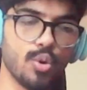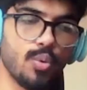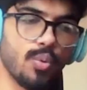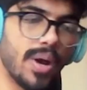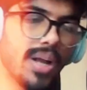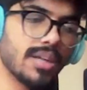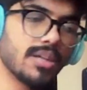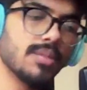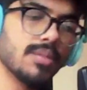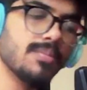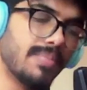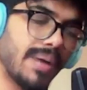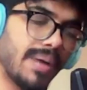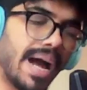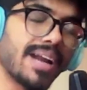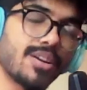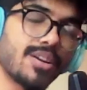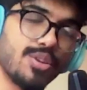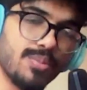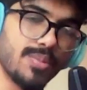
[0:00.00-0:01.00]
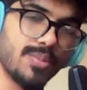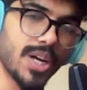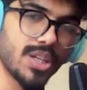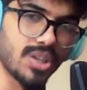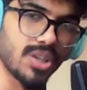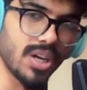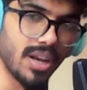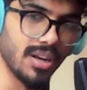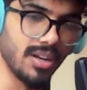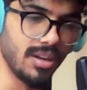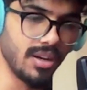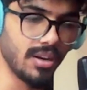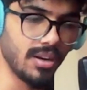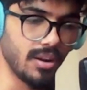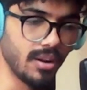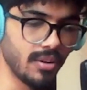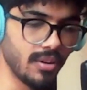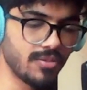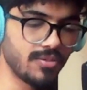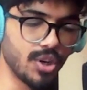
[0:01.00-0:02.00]
welcome back to my channel.
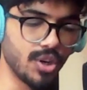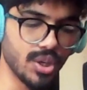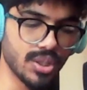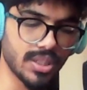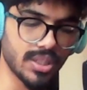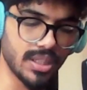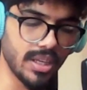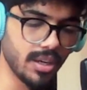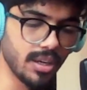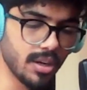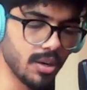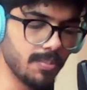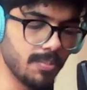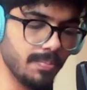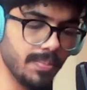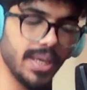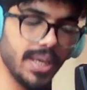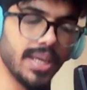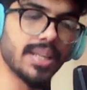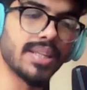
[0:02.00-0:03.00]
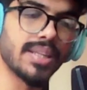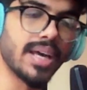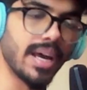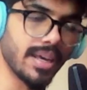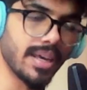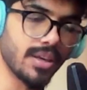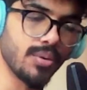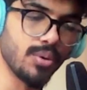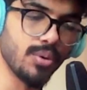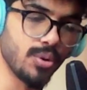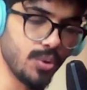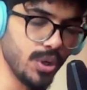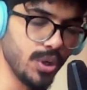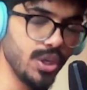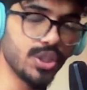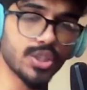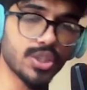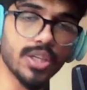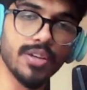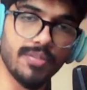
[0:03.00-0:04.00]
Firstly, a big thank you to
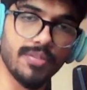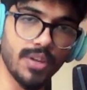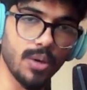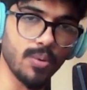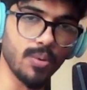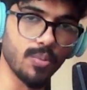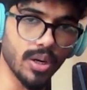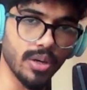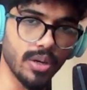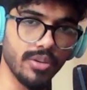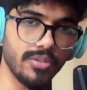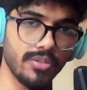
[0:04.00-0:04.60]
each and every one of